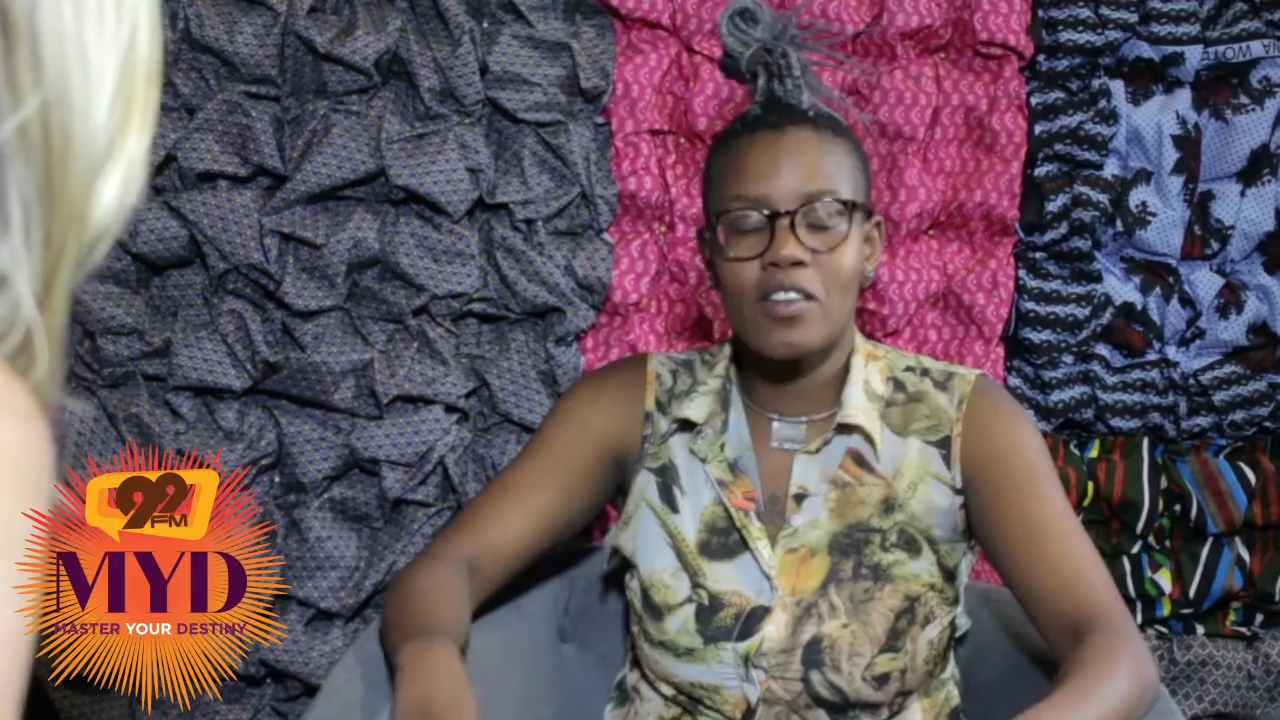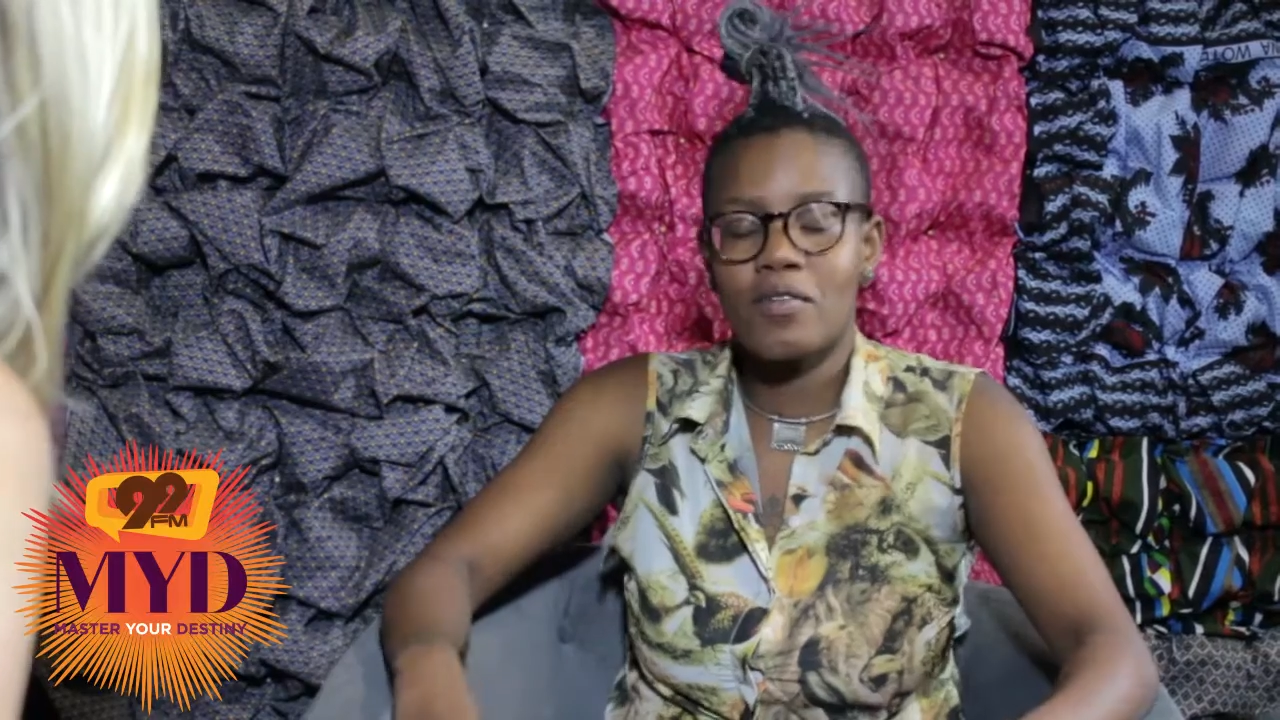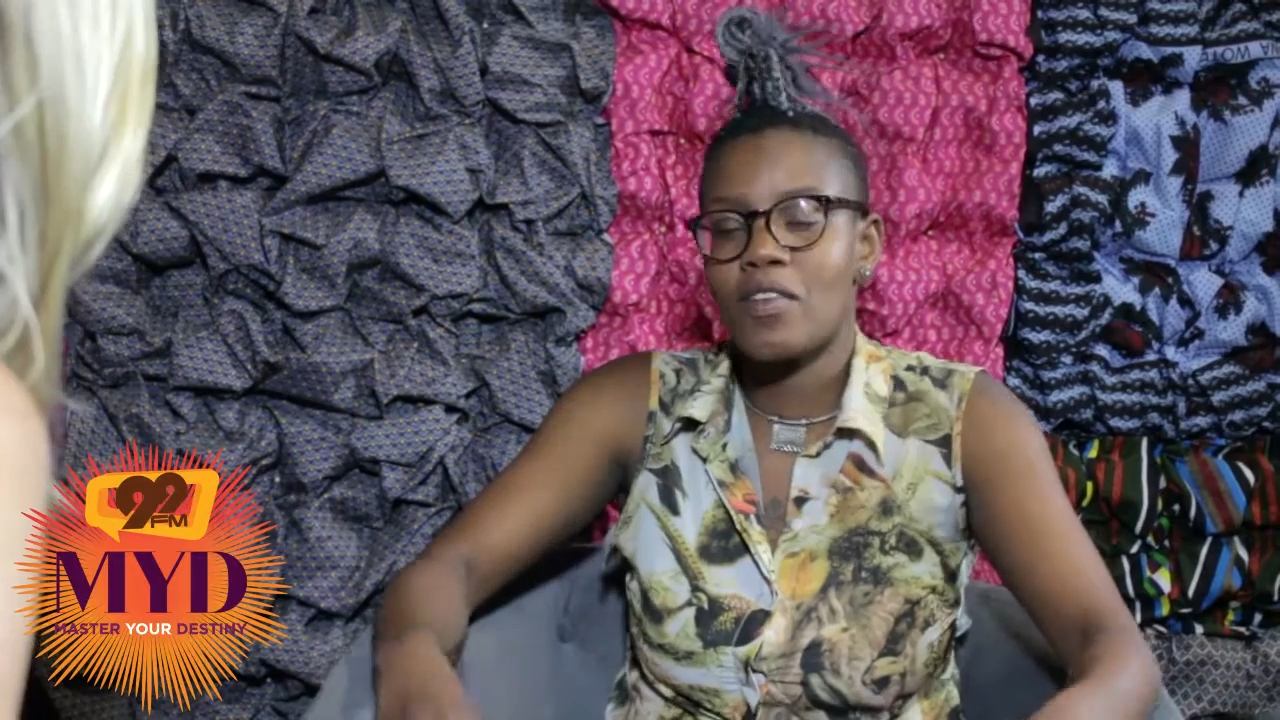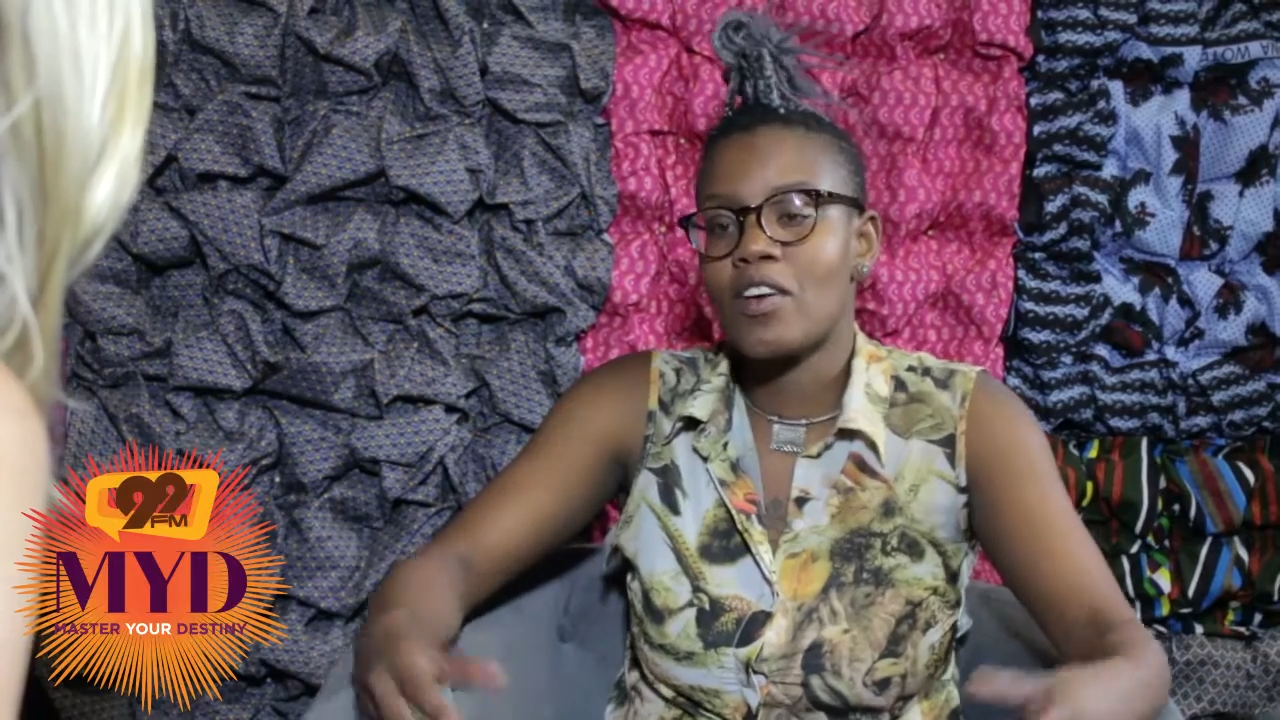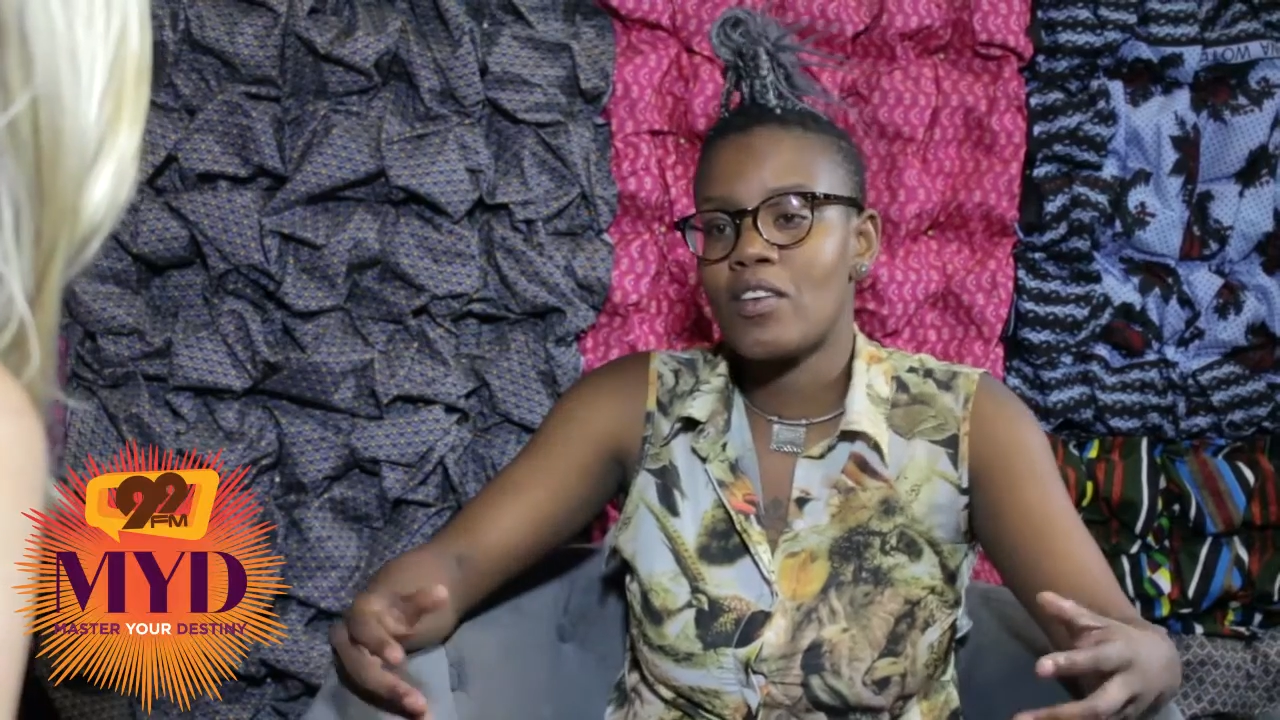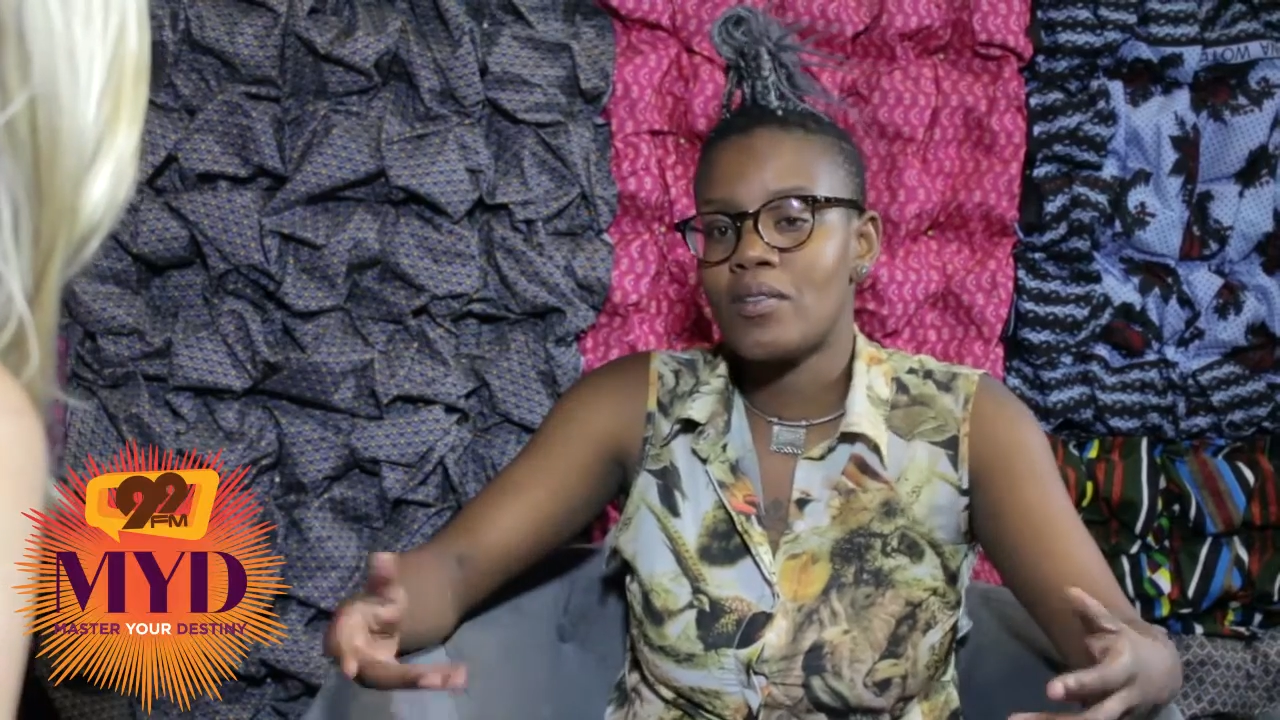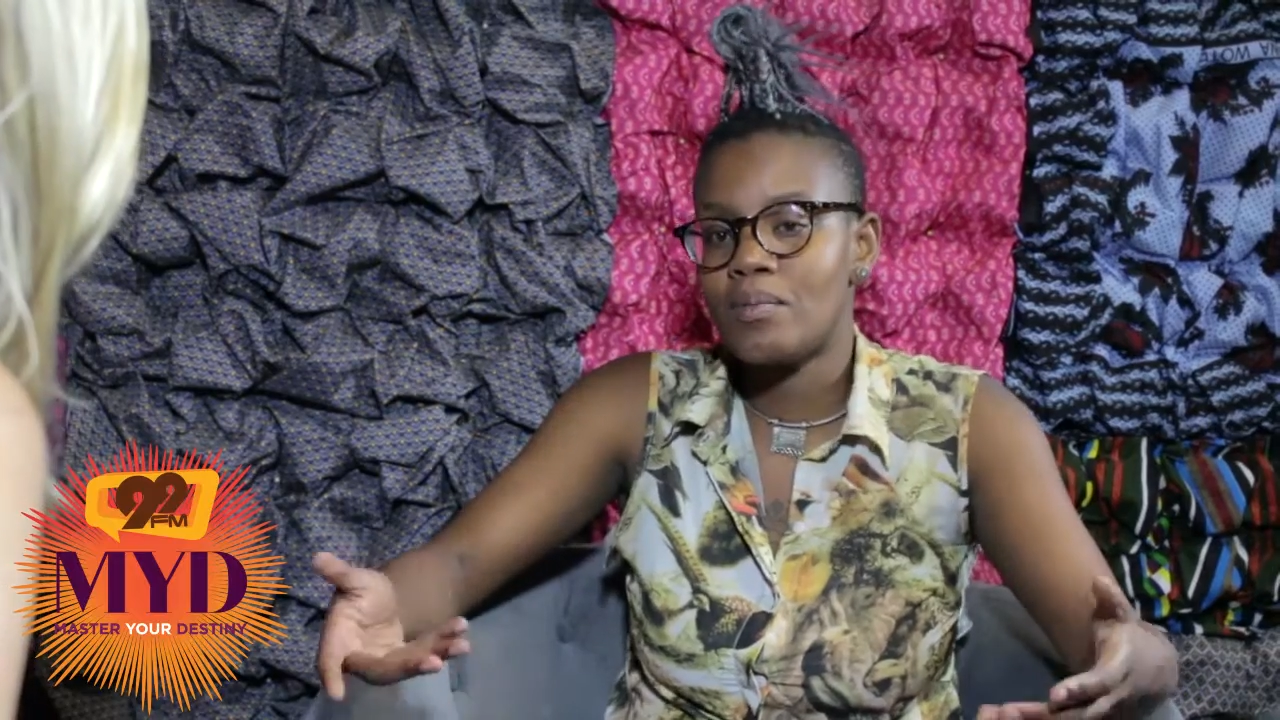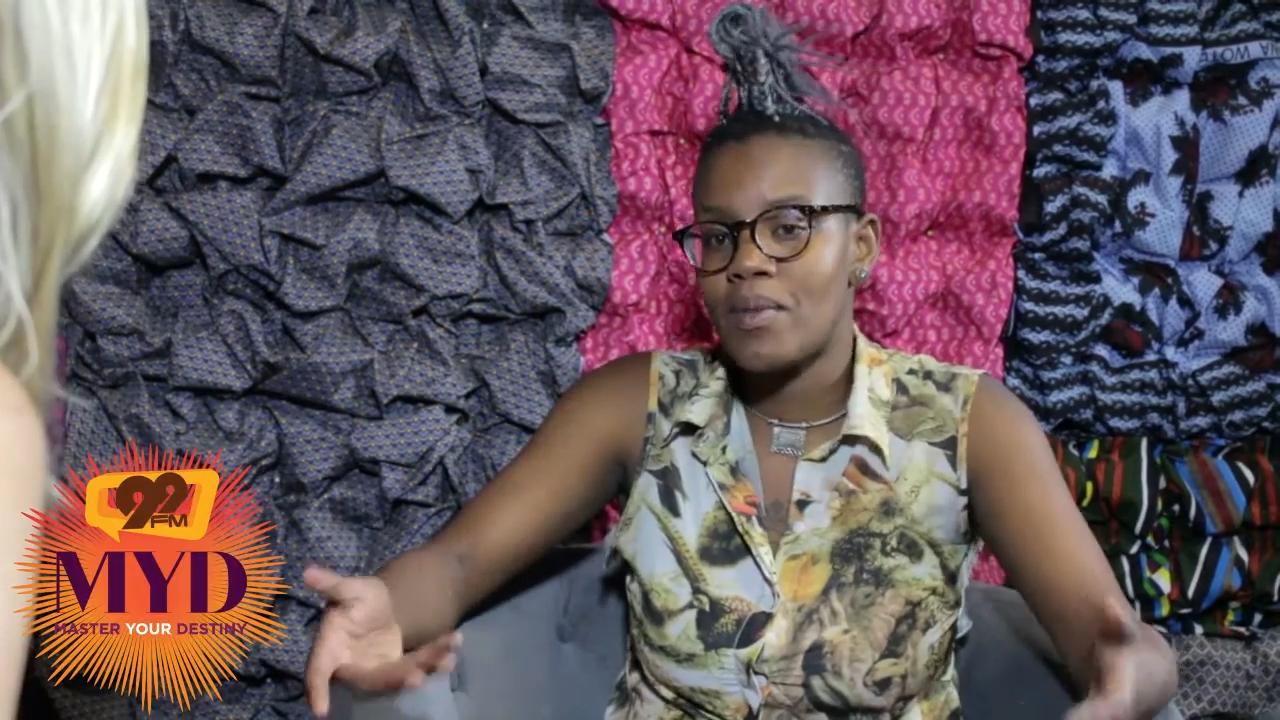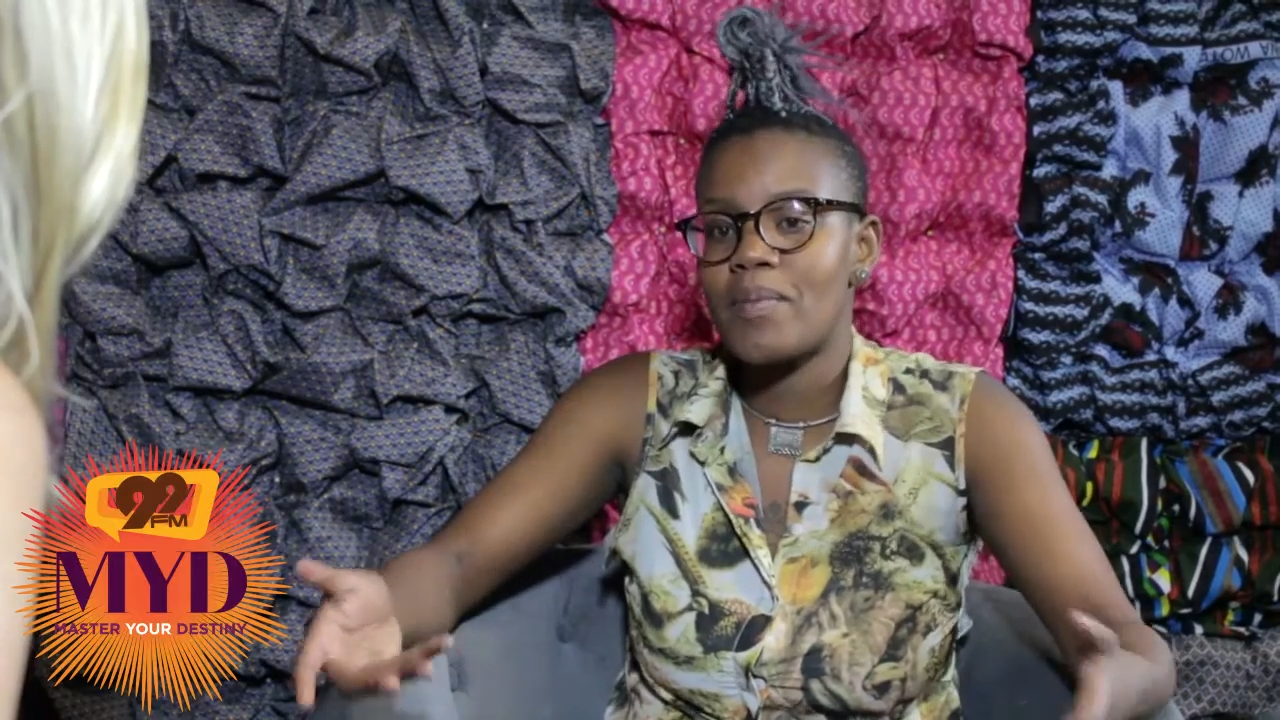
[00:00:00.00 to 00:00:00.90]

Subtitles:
follow my